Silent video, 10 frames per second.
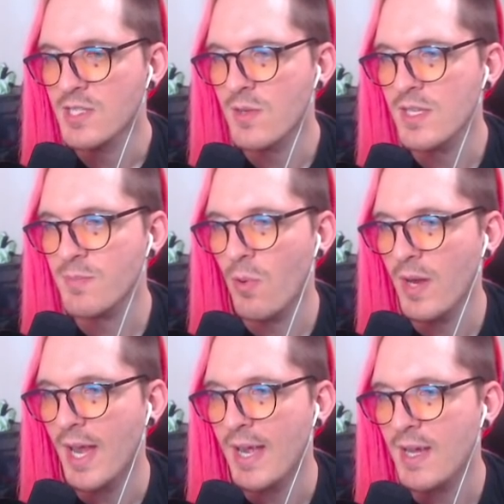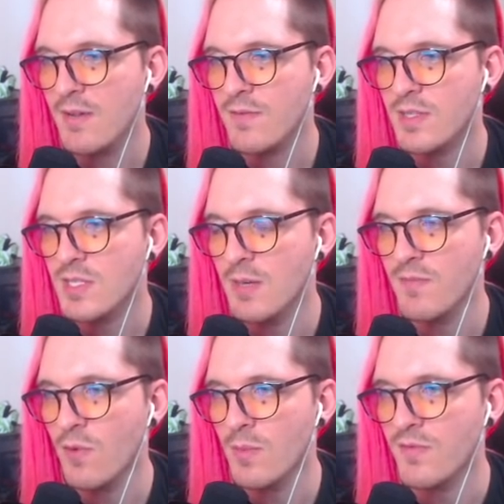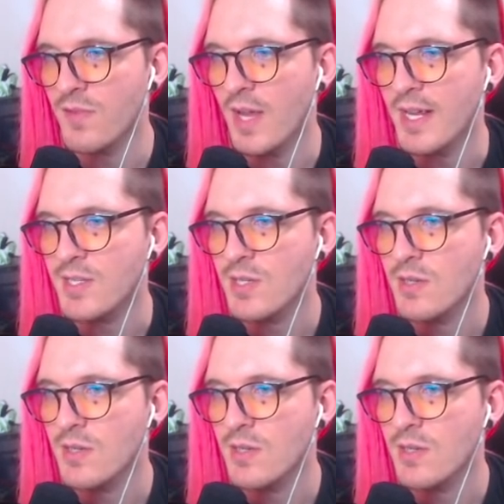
at this point, I have some form of flight,